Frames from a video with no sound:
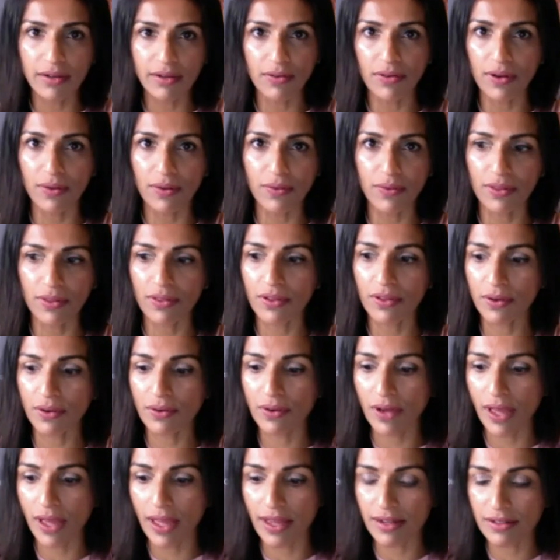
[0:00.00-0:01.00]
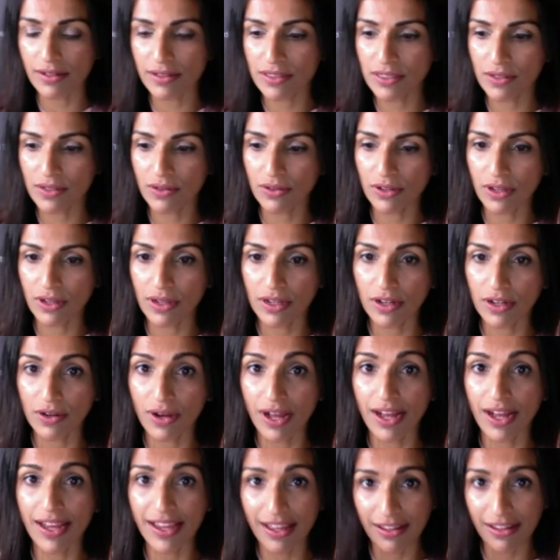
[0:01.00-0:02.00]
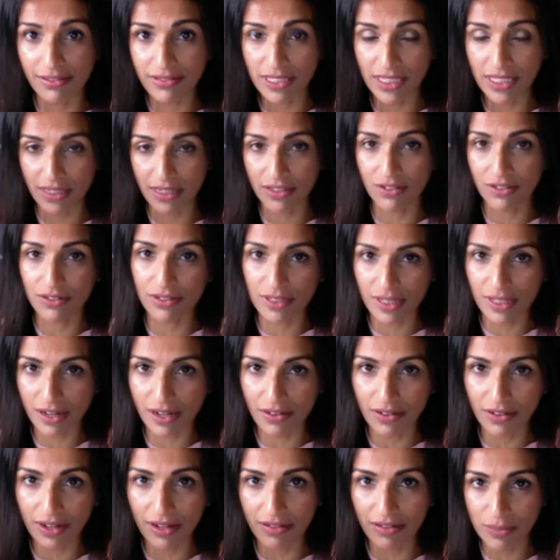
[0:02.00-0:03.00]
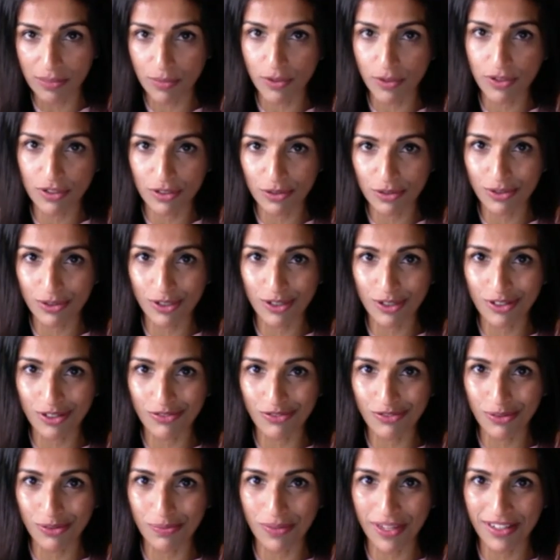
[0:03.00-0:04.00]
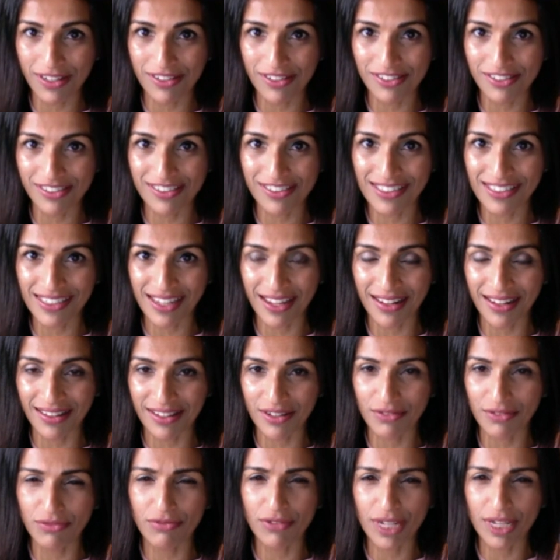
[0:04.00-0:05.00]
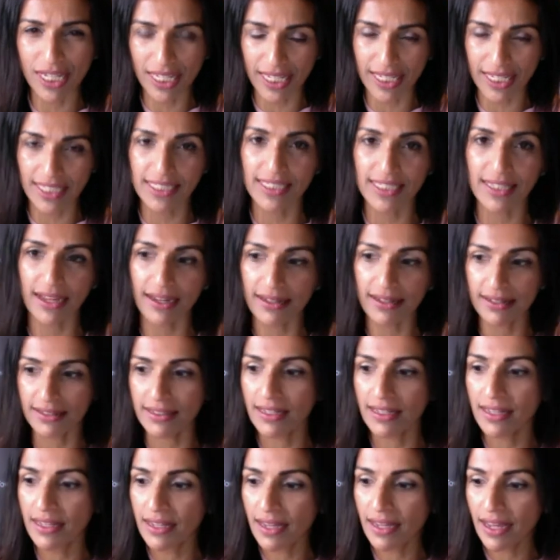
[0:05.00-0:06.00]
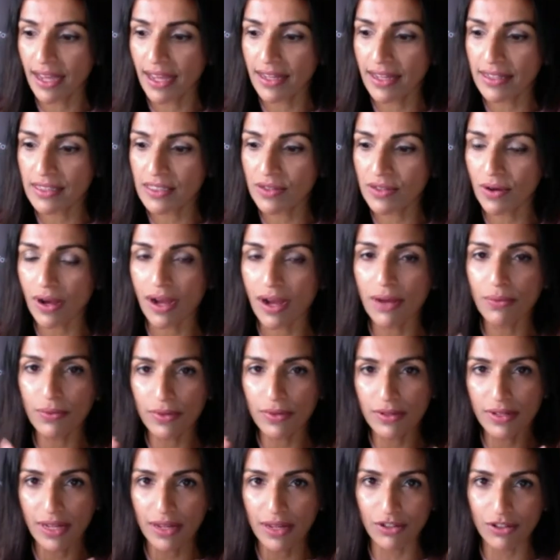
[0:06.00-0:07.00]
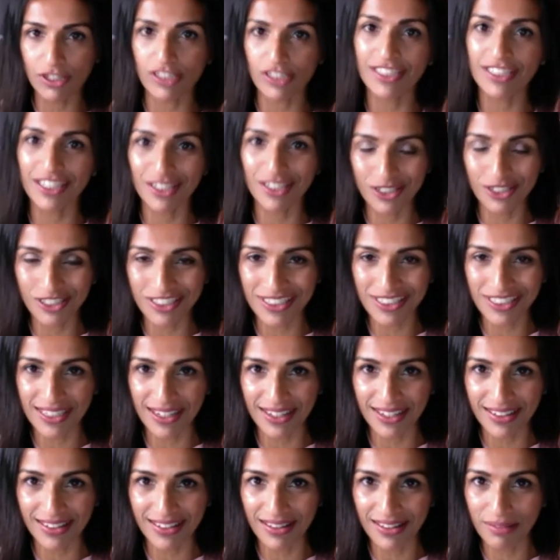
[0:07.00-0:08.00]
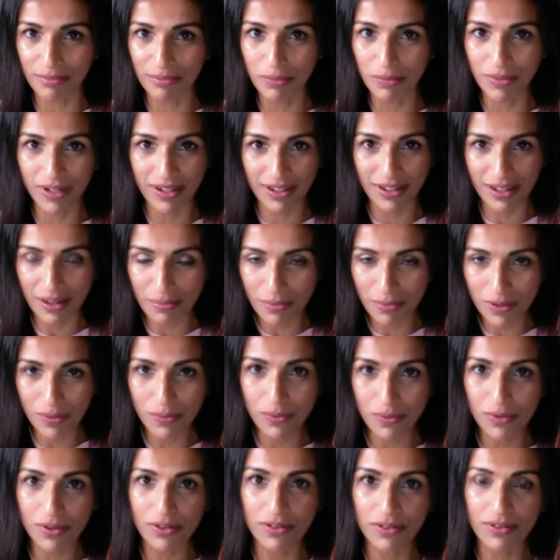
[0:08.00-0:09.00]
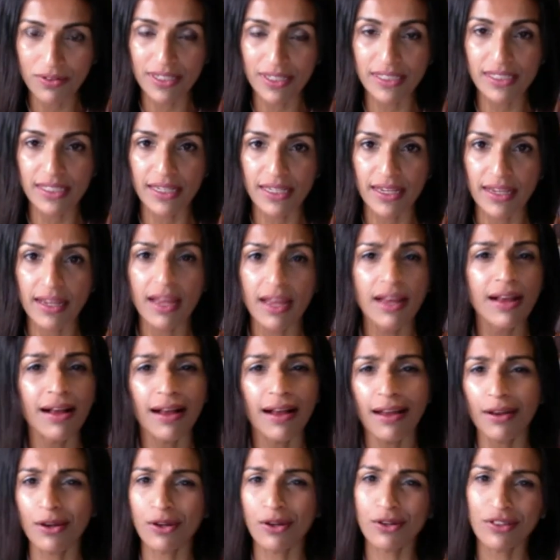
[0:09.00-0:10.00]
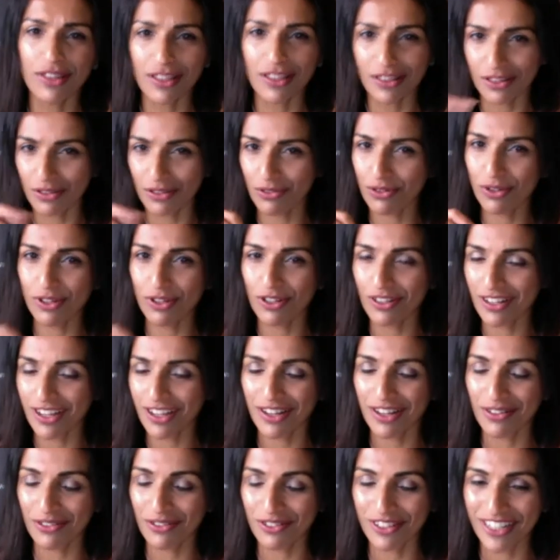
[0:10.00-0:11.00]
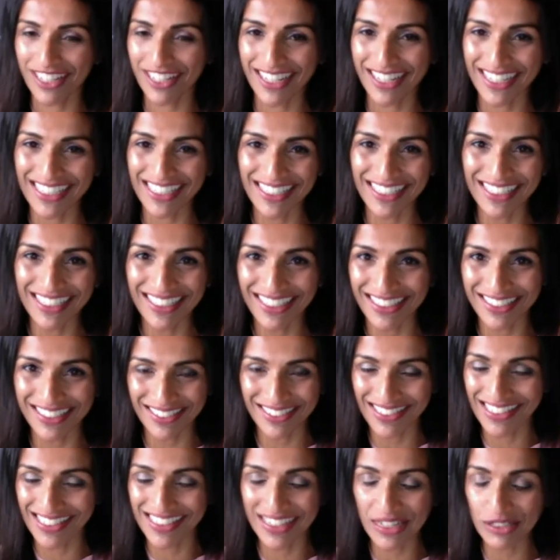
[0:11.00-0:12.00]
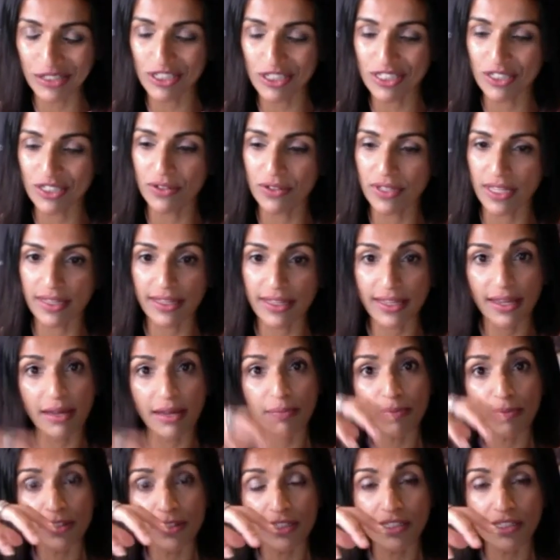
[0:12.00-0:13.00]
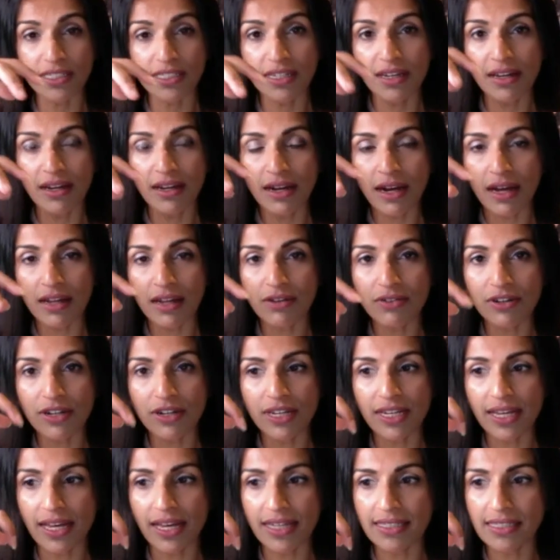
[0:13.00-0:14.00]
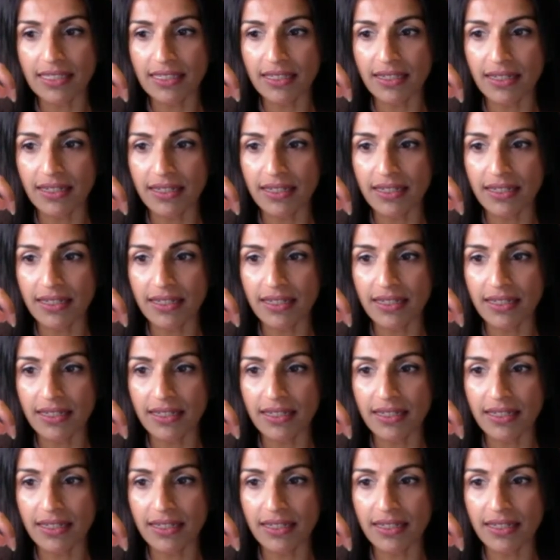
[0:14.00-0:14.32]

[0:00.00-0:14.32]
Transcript: agree with you. And so, I have seen your diary. I've spoken to a lot of your patients, and they're really excited. And so I will now continue to say to them, you better up your water intake. I know that they're all on hyaluronic acid. I just know that they are, because hyaluronic acid